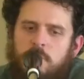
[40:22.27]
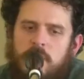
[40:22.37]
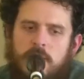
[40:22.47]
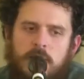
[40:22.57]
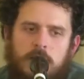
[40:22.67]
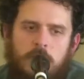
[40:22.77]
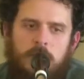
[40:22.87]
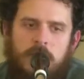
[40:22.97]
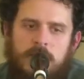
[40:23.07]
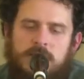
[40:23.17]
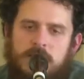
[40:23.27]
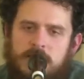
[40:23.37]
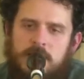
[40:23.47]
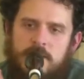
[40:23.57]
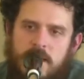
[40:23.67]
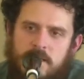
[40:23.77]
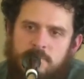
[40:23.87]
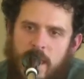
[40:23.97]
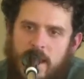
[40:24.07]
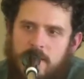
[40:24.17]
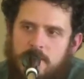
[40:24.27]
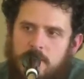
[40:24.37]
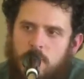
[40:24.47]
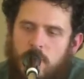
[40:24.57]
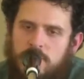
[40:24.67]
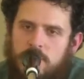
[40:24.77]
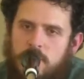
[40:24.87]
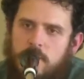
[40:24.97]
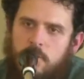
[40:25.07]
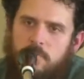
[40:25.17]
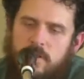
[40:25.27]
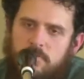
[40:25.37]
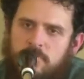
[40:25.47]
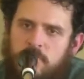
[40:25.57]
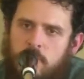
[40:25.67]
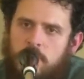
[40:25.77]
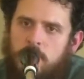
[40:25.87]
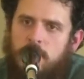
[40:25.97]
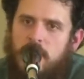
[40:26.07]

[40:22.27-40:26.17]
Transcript: speak a little bit? This this is going to take us back into the question a little bit further,